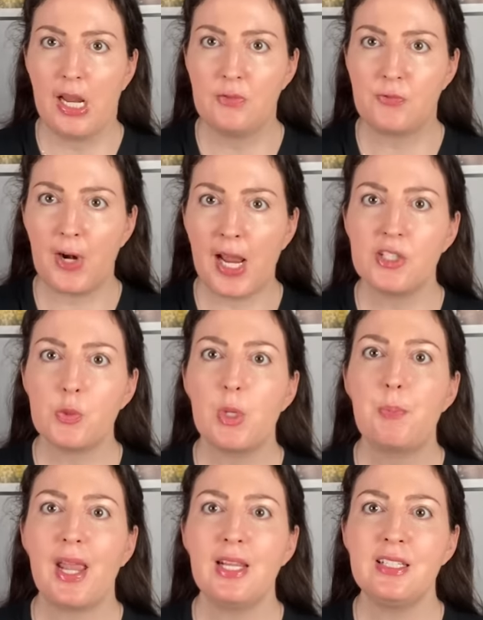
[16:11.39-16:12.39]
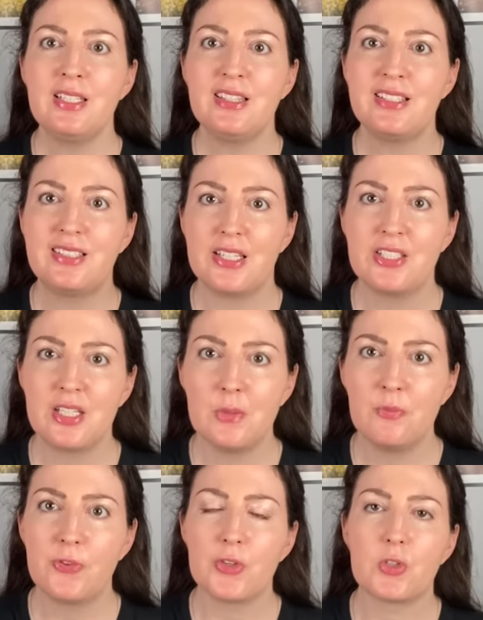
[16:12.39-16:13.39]
In France, we pay into the
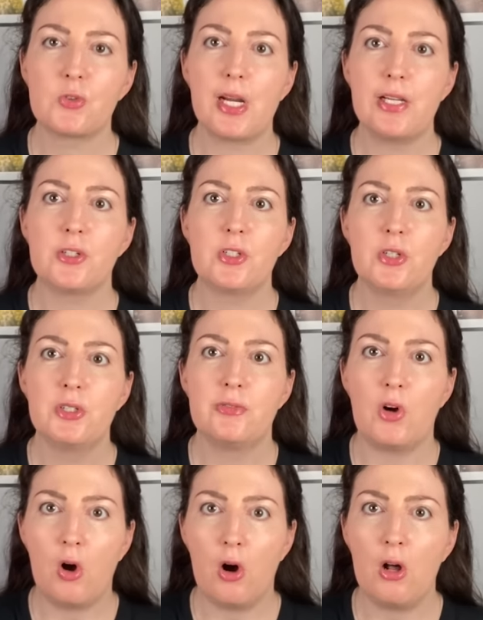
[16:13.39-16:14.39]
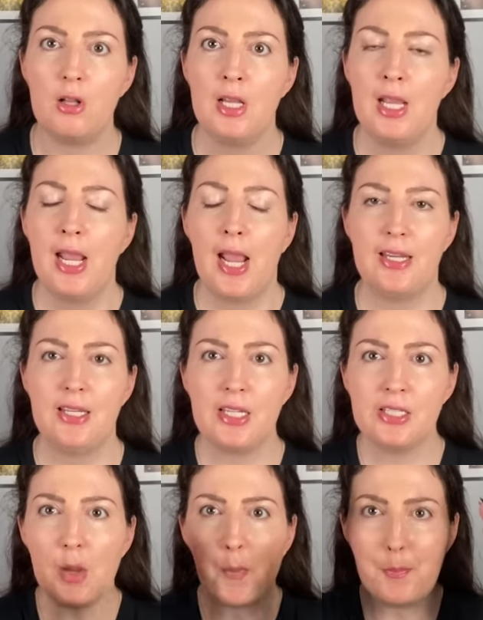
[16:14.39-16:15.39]
system for the greater good of all, and it
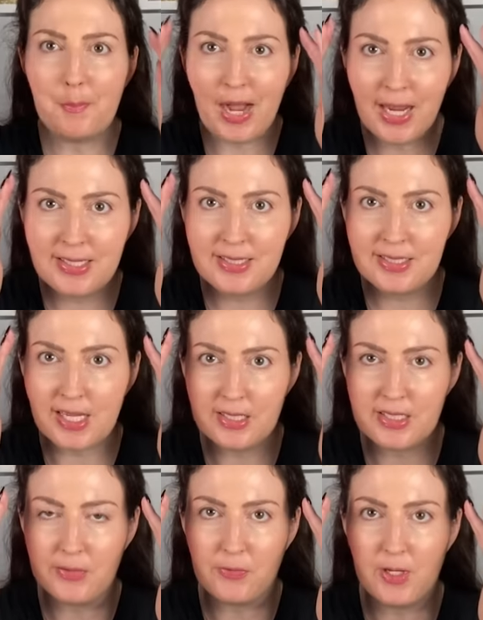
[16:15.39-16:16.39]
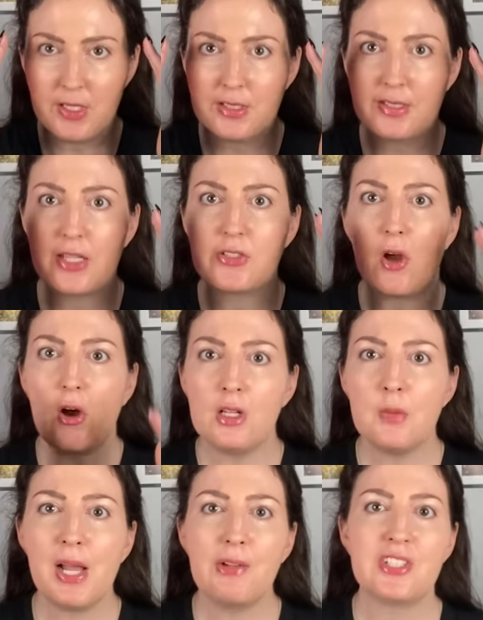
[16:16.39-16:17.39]
is a mindset difference that's
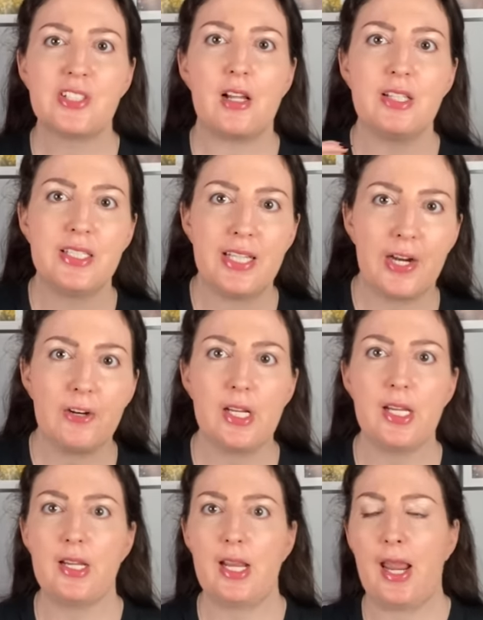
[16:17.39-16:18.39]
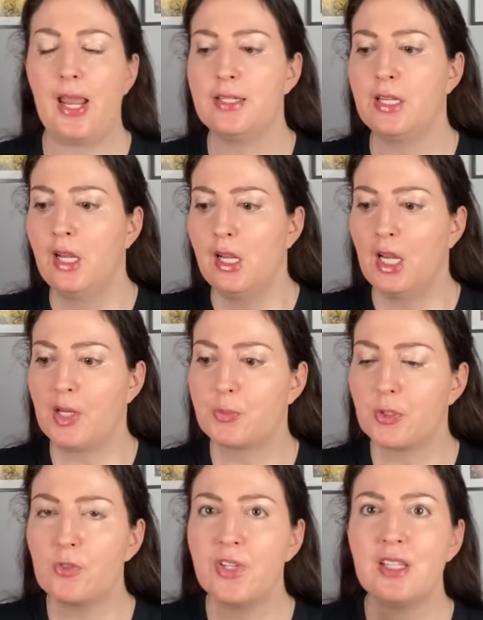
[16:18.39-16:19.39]
all about solidarity and
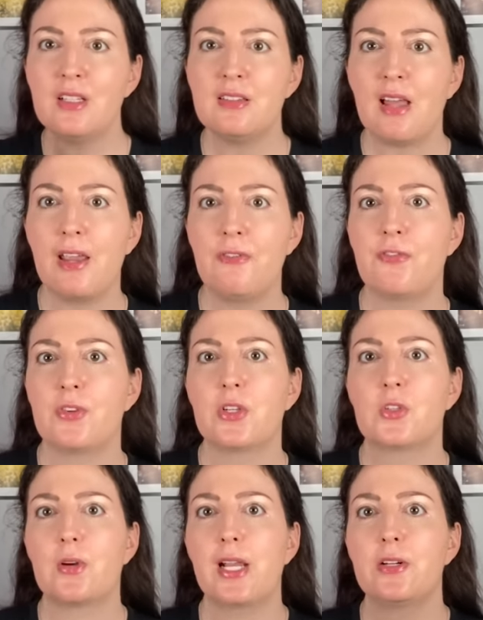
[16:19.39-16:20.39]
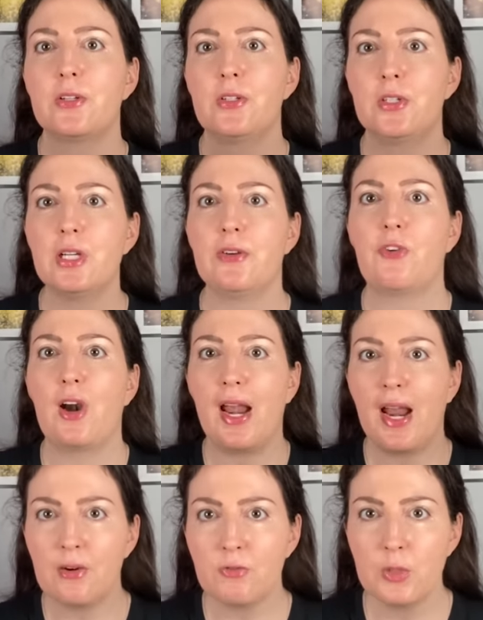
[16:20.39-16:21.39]
improving the life for the greater good for
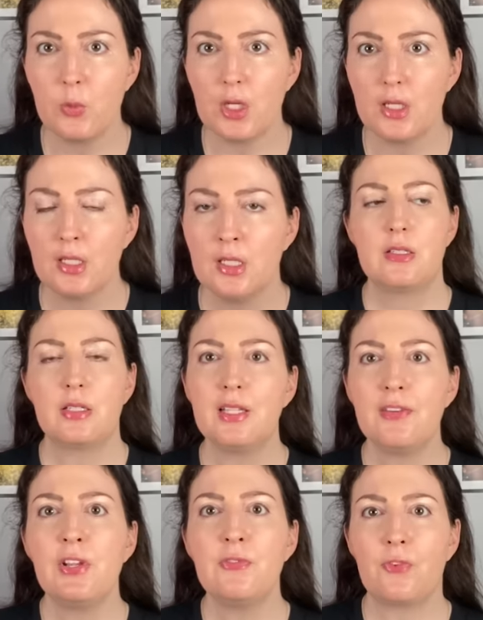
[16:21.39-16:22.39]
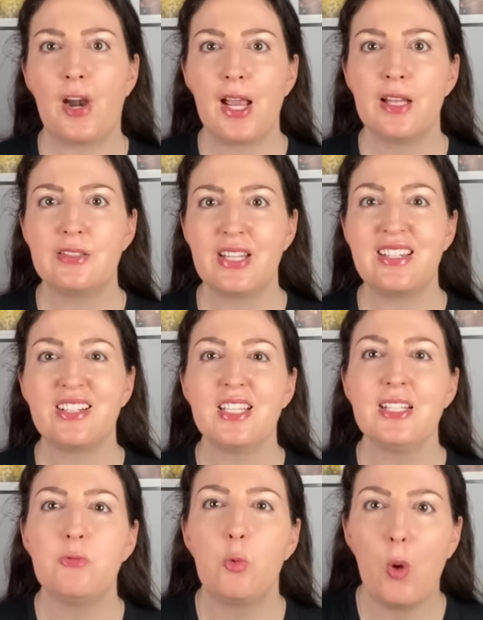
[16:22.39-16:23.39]
everyone. To live in France and to
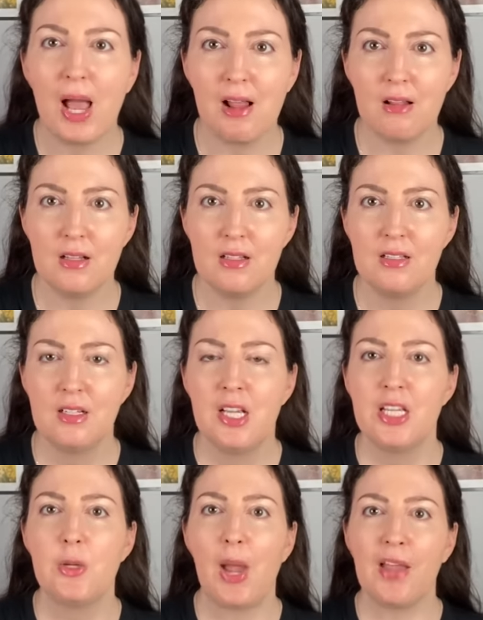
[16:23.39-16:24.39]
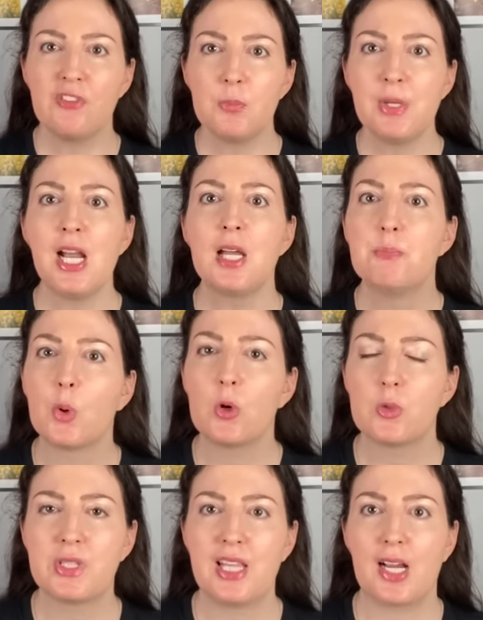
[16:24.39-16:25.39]
live well, you have to be on
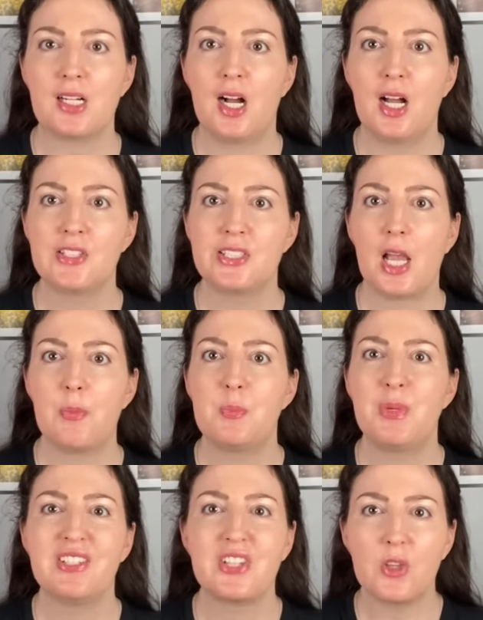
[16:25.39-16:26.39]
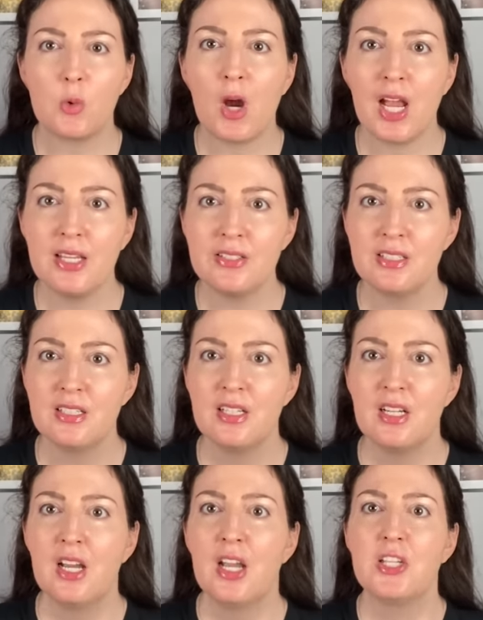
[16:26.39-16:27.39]
board with that concept, because otherwise,
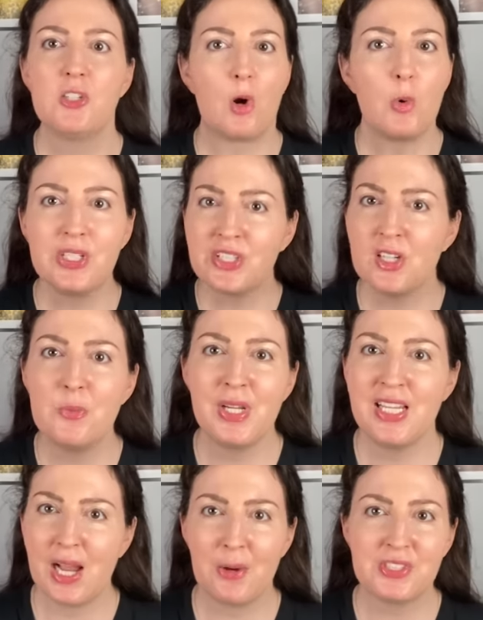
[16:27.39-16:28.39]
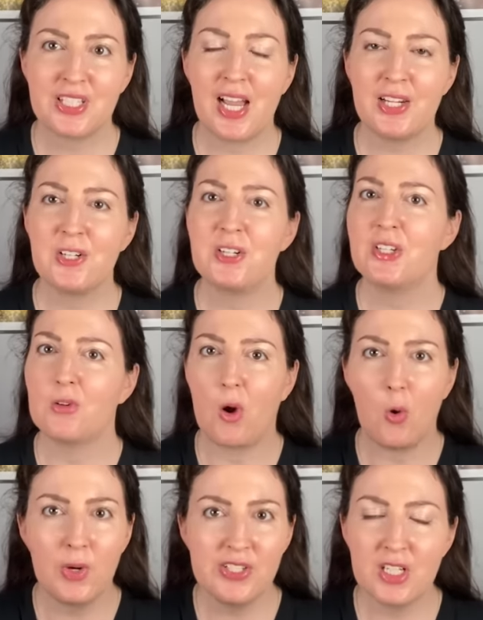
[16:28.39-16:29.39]
you're always going to be an outsider, you're
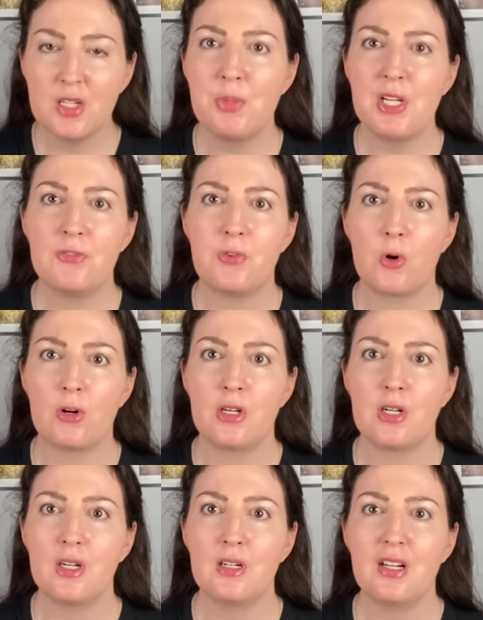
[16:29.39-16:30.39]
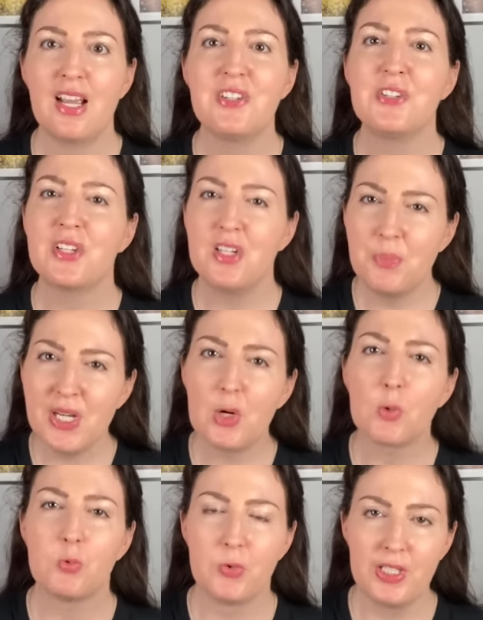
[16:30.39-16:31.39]
always going to be a foreigner, and you're going to be
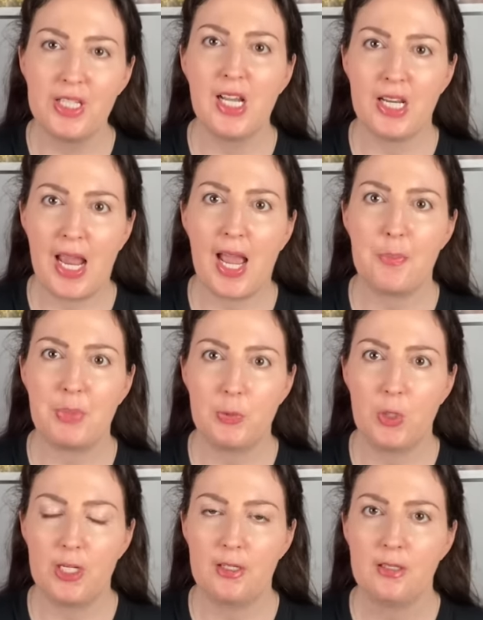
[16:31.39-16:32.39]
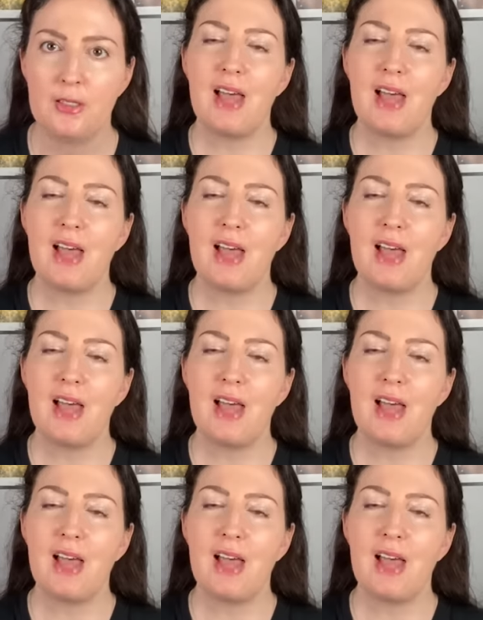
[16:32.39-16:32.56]
a really unhappy one.